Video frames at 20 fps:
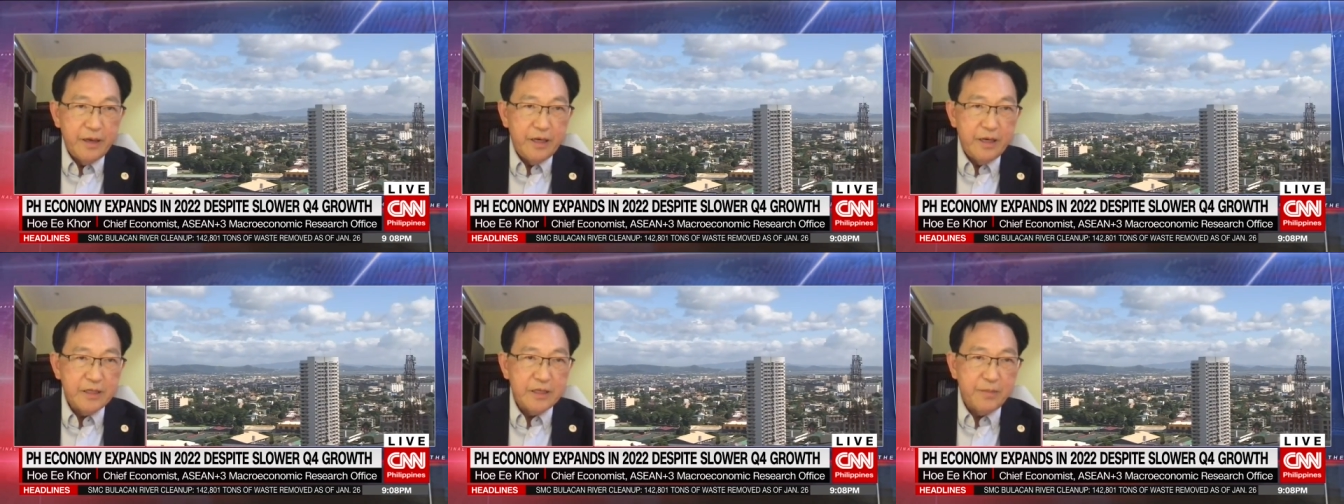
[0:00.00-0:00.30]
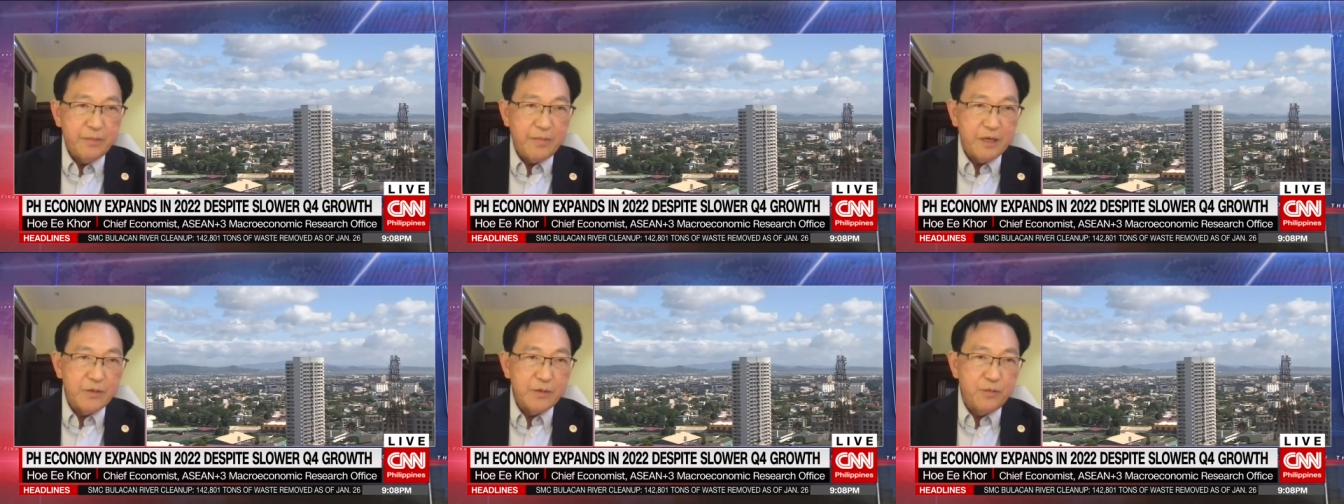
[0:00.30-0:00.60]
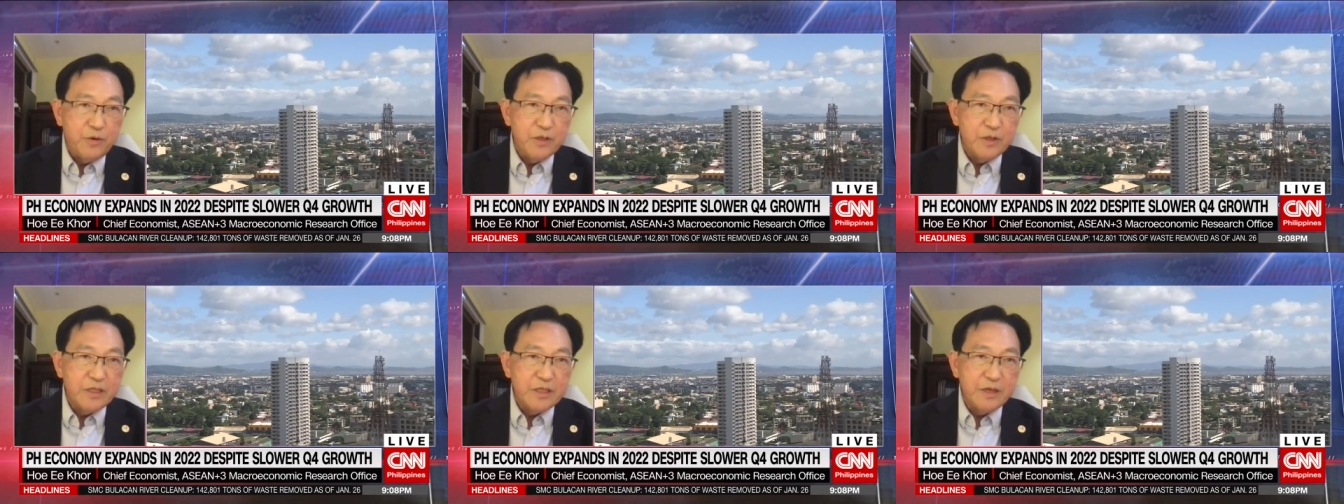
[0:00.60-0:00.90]
It's a much
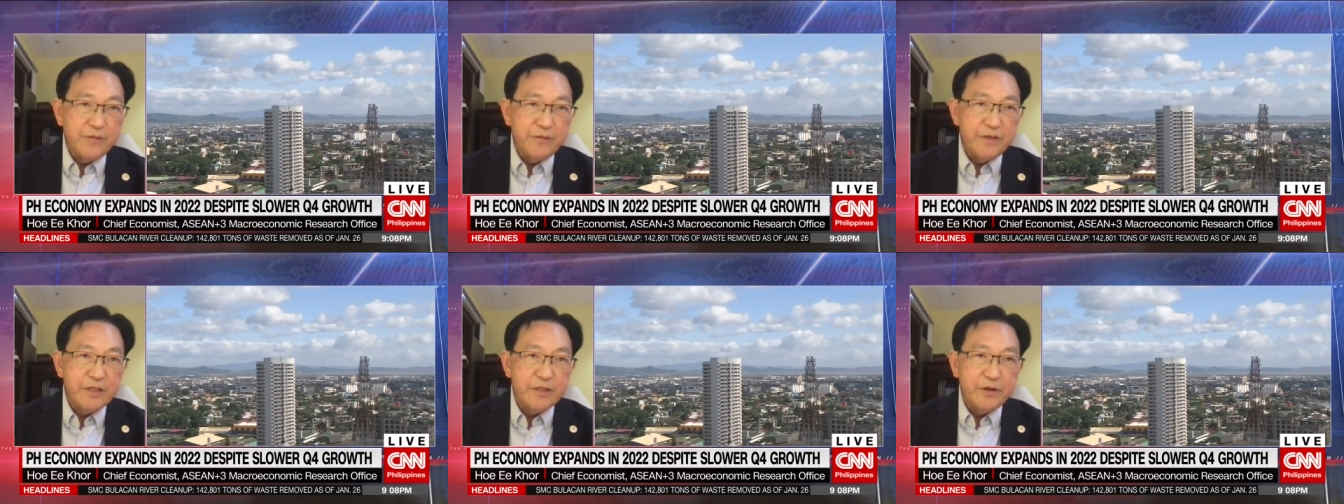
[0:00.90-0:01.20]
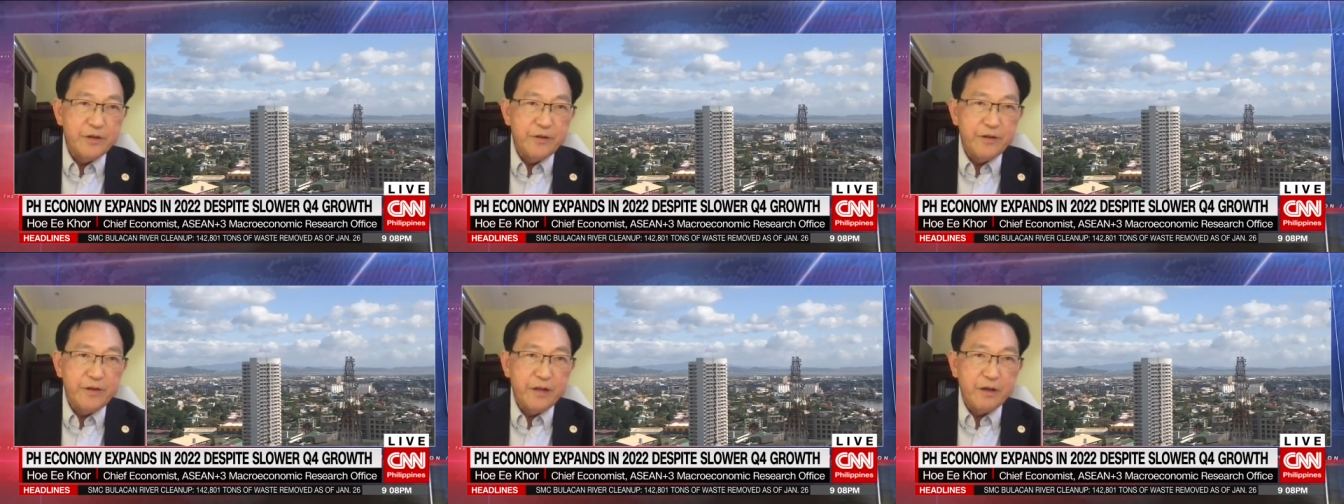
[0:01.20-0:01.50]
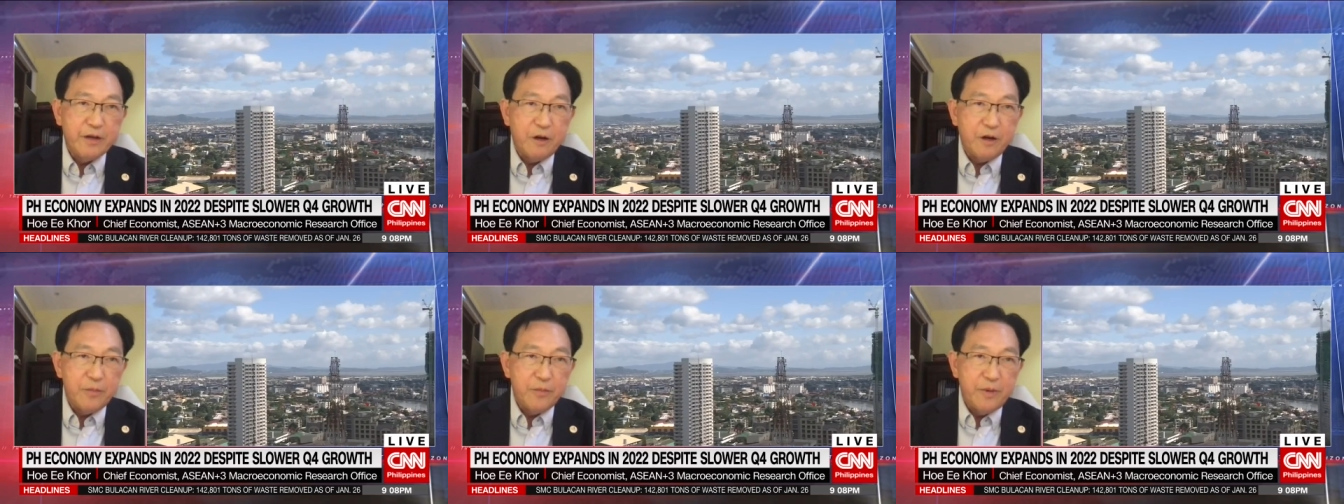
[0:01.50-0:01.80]
more service-driven
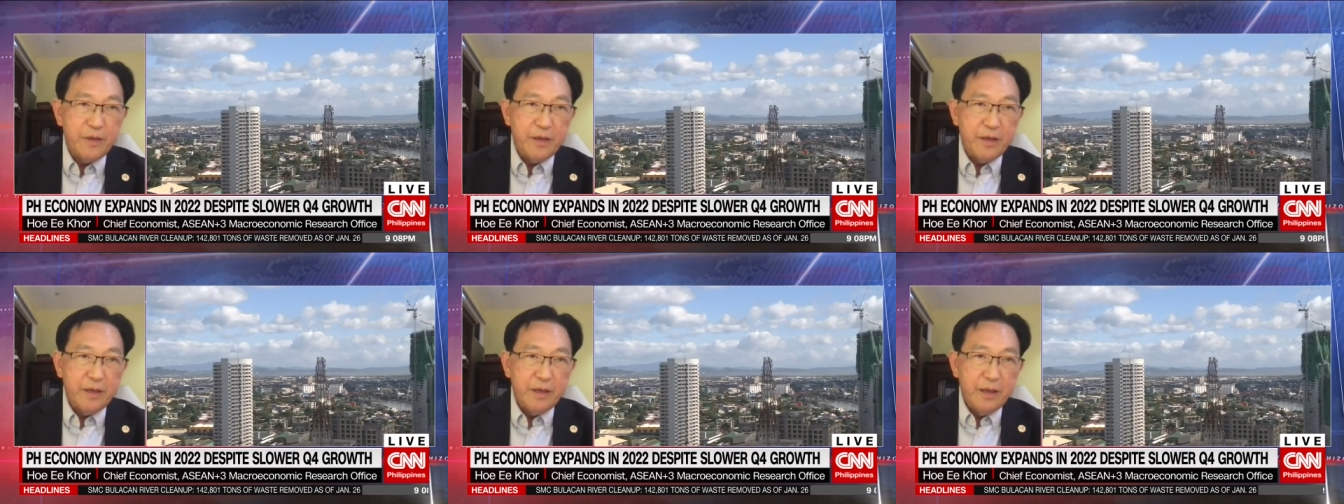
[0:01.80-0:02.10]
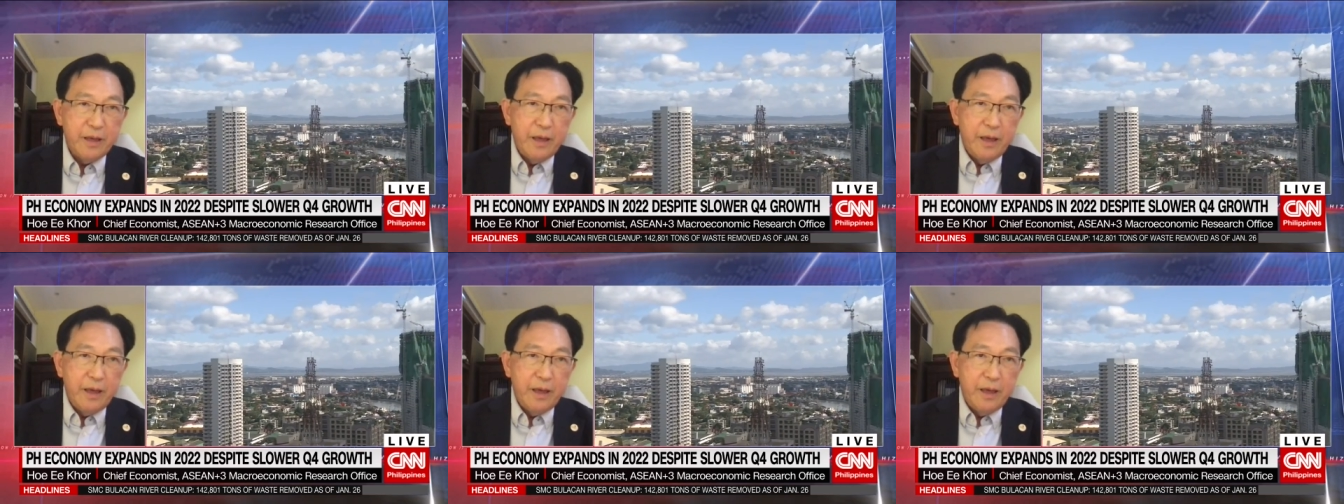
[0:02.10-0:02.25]
economy,